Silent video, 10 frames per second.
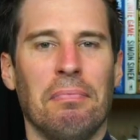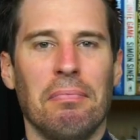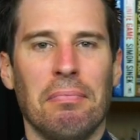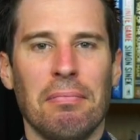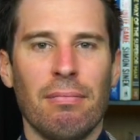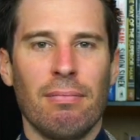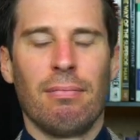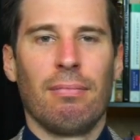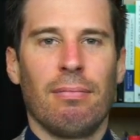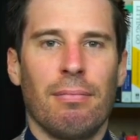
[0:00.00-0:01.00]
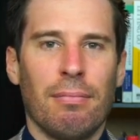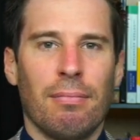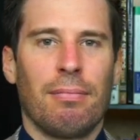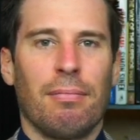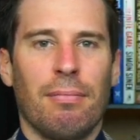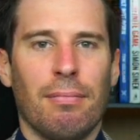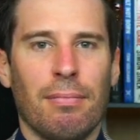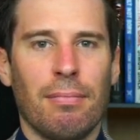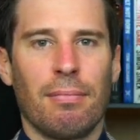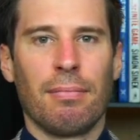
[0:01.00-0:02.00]

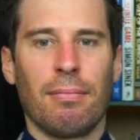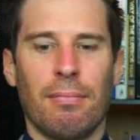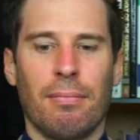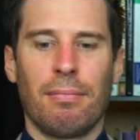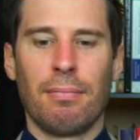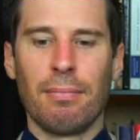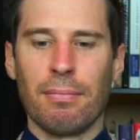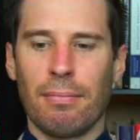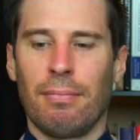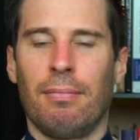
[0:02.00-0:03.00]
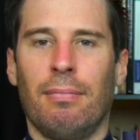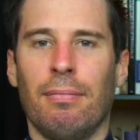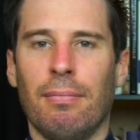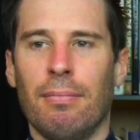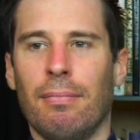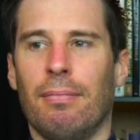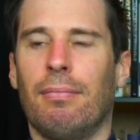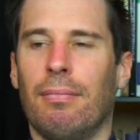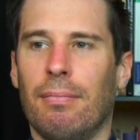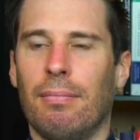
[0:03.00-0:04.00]

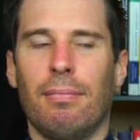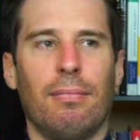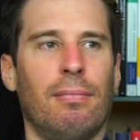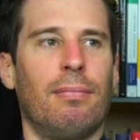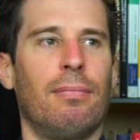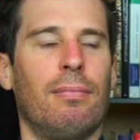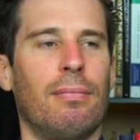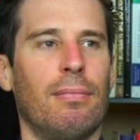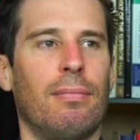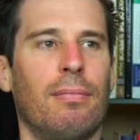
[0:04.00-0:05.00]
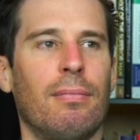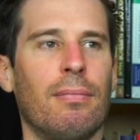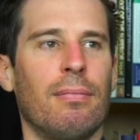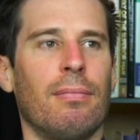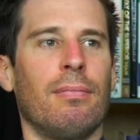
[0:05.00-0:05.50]
This person isn't speaking.